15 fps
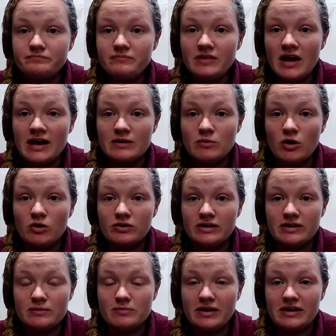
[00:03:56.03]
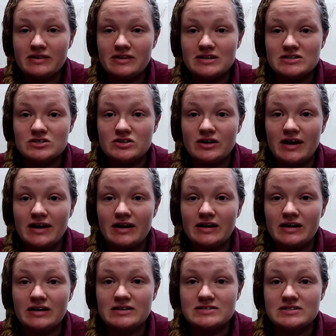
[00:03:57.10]
I am holding them like this so that I can
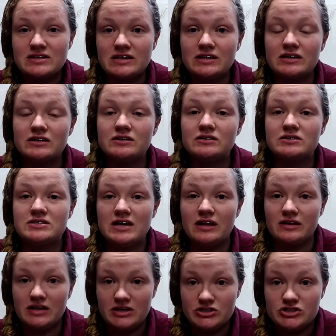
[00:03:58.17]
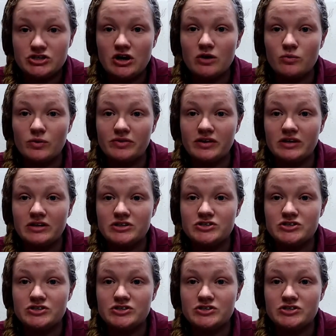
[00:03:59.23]
easily tell each dog what they need to